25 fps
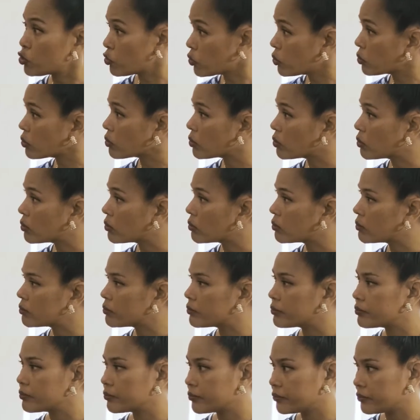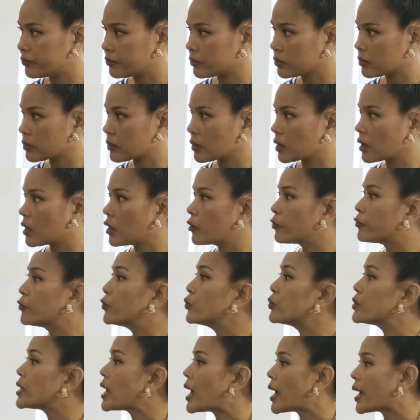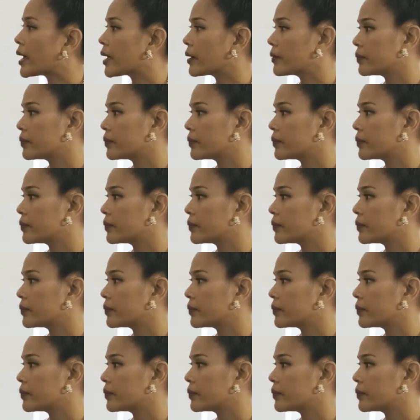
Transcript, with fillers: Yes. Flour and food dye.